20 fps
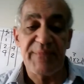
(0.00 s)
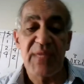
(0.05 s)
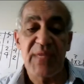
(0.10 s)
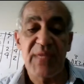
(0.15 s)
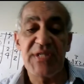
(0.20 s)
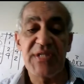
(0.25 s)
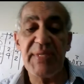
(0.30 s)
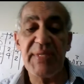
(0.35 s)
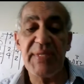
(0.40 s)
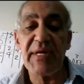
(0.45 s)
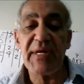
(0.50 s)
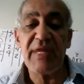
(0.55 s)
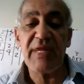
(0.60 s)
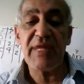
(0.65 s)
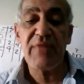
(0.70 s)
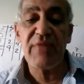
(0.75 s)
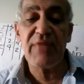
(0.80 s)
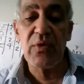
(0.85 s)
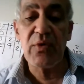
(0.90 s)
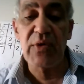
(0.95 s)
Typically
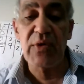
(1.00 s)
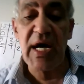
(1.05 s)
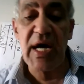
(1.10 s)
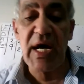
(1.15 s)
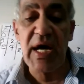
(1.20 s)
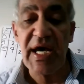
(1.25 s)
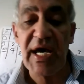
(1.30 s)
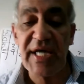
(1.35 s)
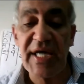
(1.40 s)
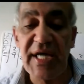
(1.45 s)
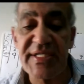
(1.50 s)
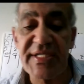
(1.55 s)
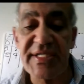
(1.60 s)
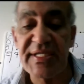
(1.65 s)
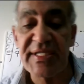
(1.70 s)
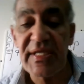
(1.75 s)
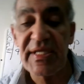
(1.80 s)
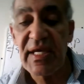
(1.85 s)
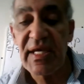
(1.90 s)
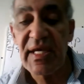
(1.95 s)
flow as
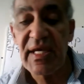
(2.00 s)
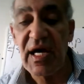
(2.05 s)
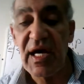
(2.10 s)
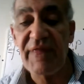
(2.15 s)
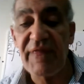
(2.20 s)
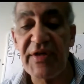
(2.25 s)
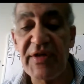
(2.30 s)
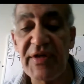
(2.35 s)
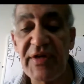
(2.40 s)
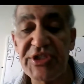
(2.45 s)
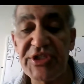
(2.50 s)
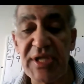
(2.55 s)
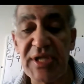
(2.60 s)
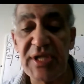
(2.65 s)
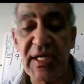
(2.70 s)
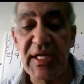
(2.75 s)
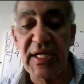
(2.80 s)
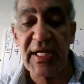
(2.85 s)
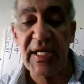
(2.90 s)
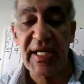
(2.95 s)
a functional
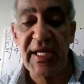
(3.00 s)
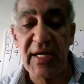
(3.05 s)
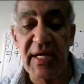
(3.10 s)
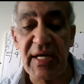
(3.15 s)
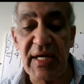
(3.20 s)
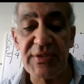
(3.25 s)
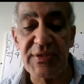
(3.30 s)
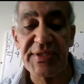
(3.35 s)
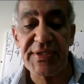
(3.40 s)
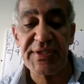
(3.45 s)
layout.